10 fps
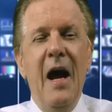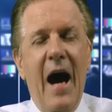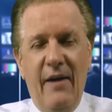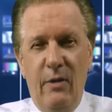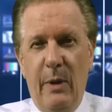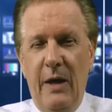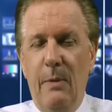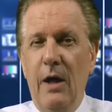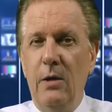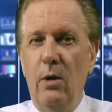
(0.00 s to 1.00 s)
Hi everybody,
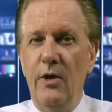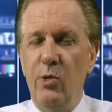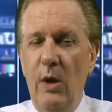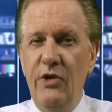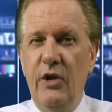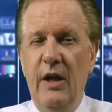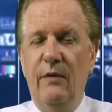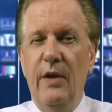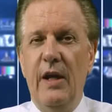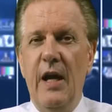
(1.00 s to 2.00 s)
Mark Lawrence once again
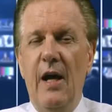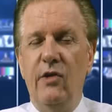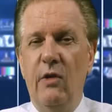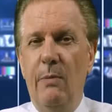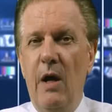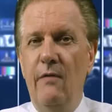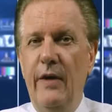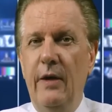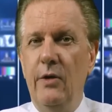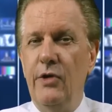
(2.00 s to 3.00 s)
for the college football
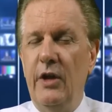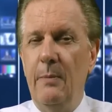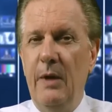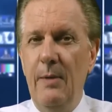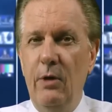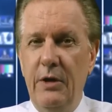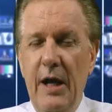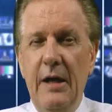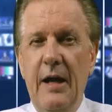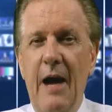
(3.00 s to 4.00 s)
videos here at
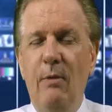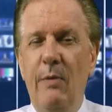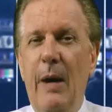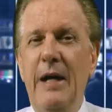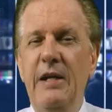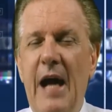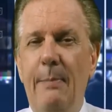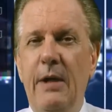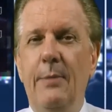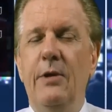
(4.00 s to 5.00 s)
playbook.com with my
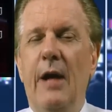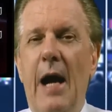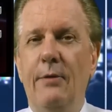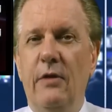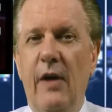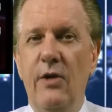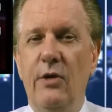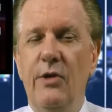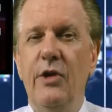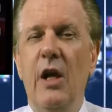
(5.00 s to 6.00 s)
top tips and
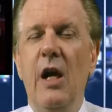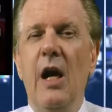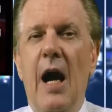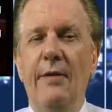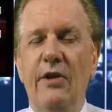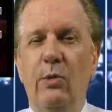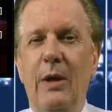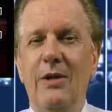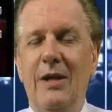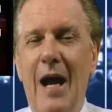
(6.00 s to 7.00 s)
observations on this
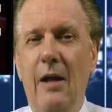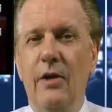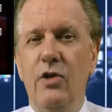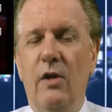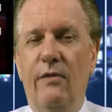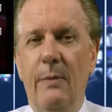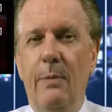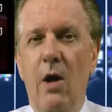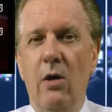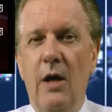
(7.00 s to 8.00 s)
week's college
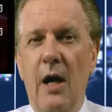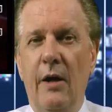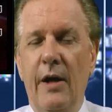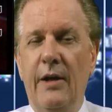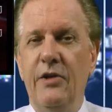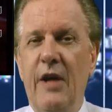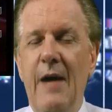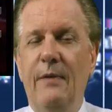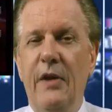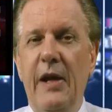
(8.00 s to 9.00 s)
football card. And it's
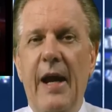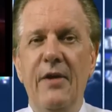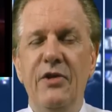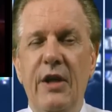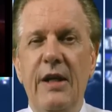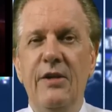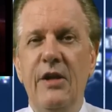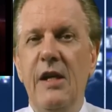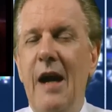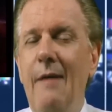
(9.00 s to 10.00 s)
time for the
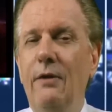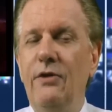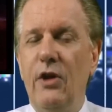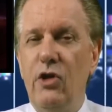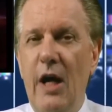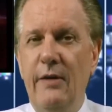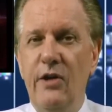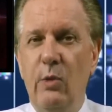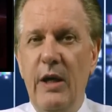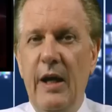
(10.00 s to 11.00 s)
SEC conference to shine
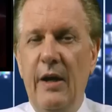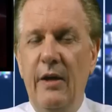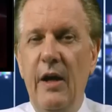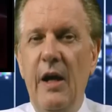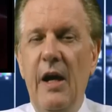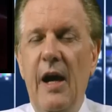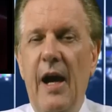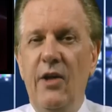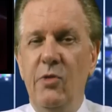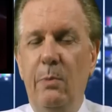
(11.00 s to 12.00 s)
this weekend
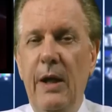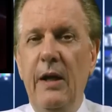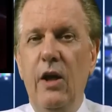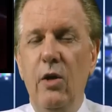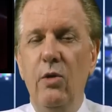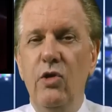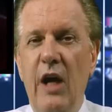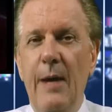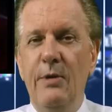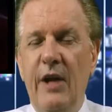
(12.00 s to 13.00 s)
as big, huge
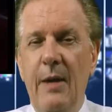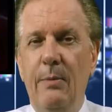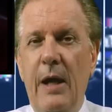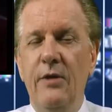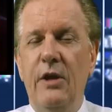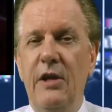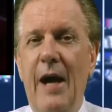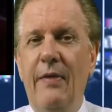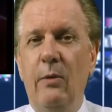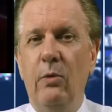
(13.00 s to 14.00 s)
games take place and
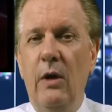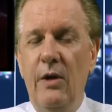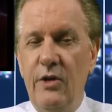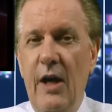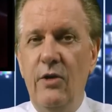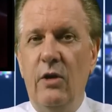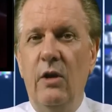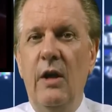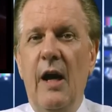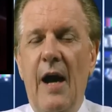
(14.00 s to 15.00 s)
dot the
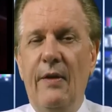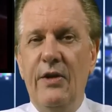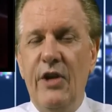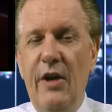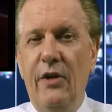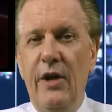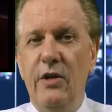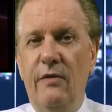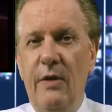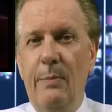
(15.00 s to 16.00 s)
schedule on this Saturday's
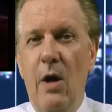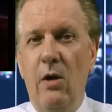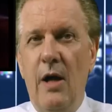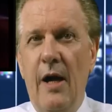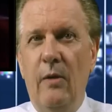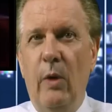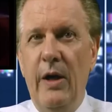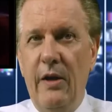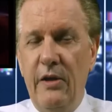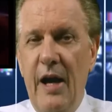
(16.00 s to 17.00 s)
football card. Right
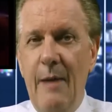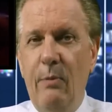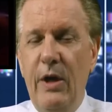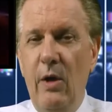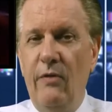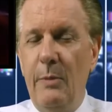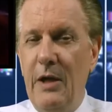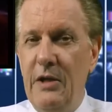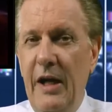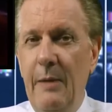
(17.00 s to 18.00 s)
at the top, we know from our
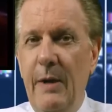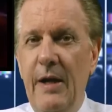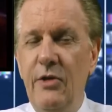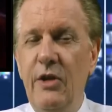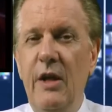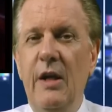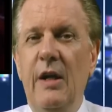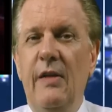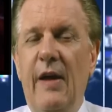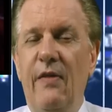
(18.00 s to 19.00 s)
database
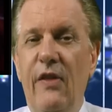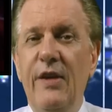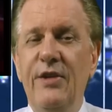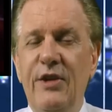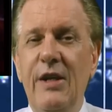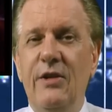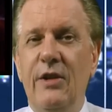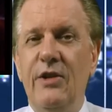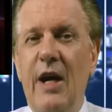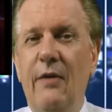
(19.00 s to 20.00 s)
that this
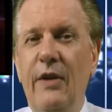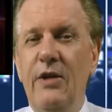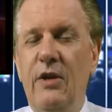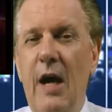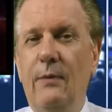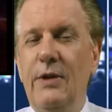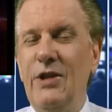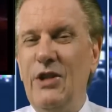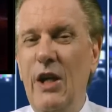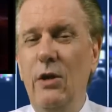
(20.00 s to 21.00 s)
season, Southeast Conference
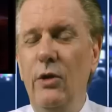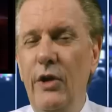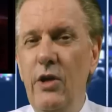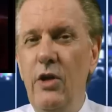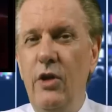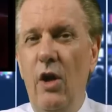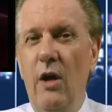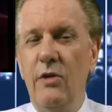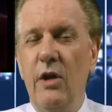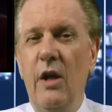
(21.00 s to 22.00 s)
single-digit
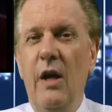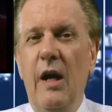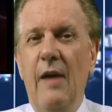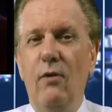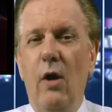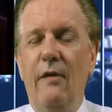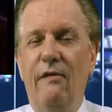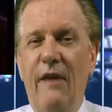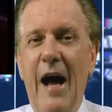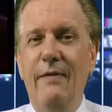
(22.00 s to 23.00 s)
dogs have gone
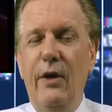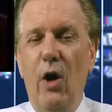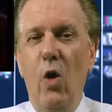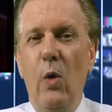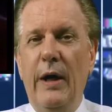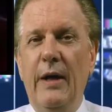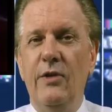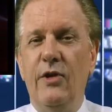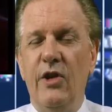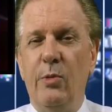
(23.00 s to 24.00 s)
5-0
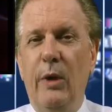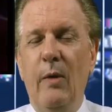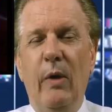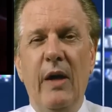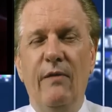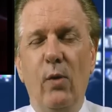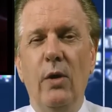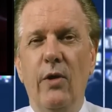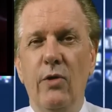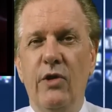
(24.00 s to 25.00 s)
against the spread, winning four
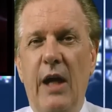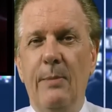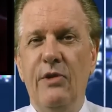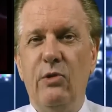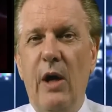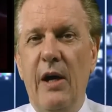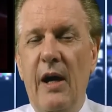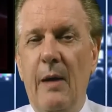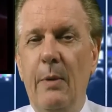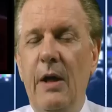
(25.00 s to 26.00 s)
of those games straight
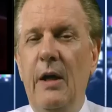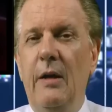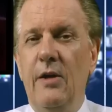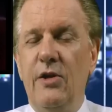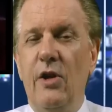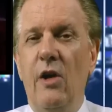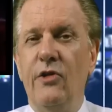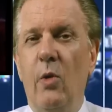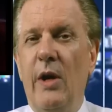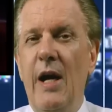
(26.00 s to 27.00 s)
up. This is
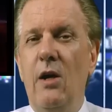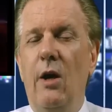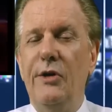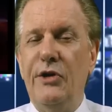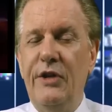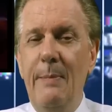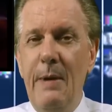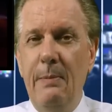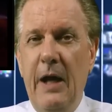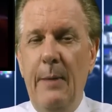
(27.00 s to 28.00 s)
also what I call
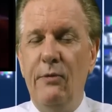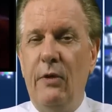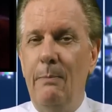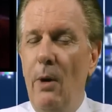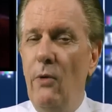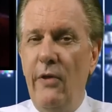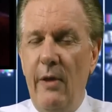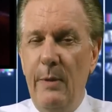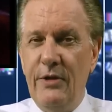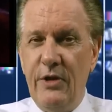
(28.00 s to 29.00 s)
step-up games for both of
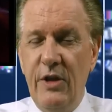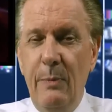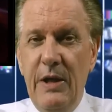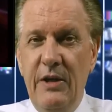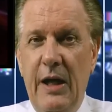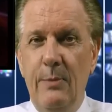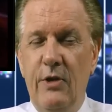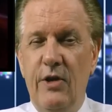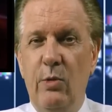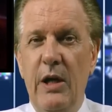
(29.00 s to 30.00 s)
the Mississippi teams
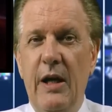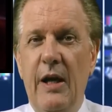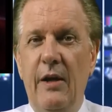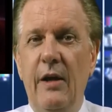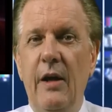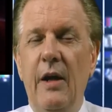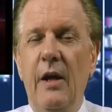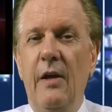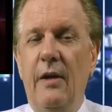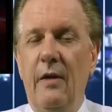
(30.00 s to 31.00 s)
this weekend.
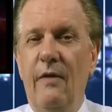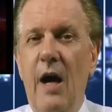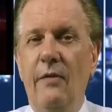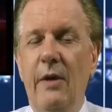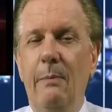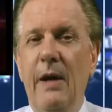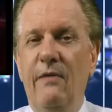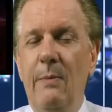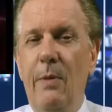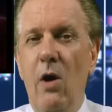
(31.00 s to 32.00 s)
They're involved in big
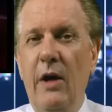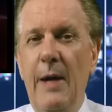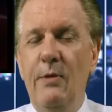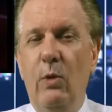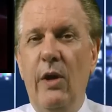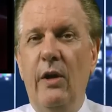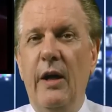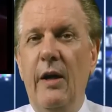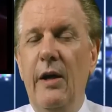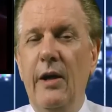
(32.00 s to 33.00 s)
football games where they're
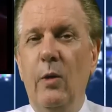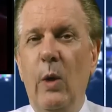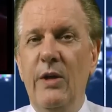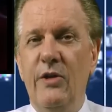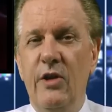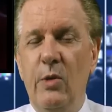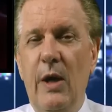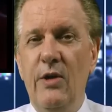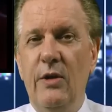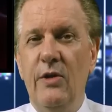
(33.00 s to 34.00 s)
in near-win
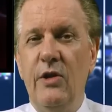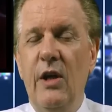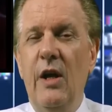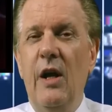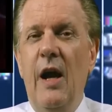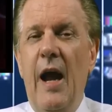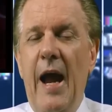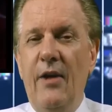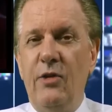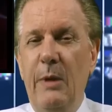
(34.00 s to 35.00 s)
situations.
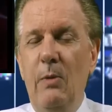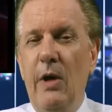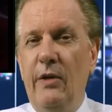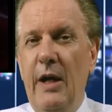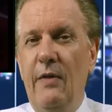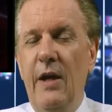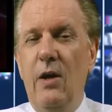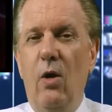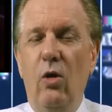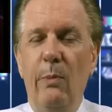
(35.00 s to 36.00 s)
Ask me whether I think
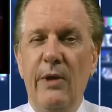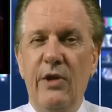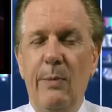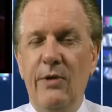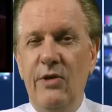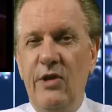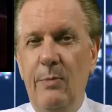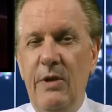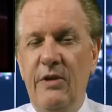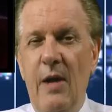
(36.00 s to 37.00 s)
Ole Miss and
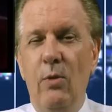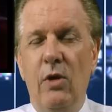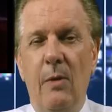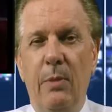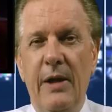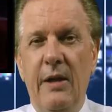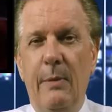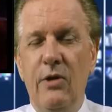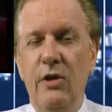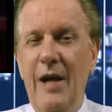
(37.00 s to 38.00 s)
Mississippi State will complete the
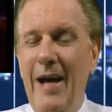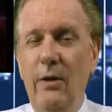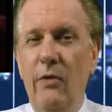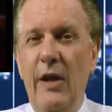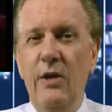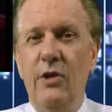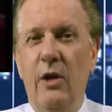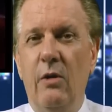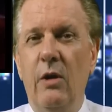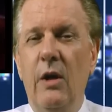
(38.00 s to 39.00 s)
mission. I don't think
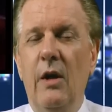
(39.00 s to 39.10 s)
so.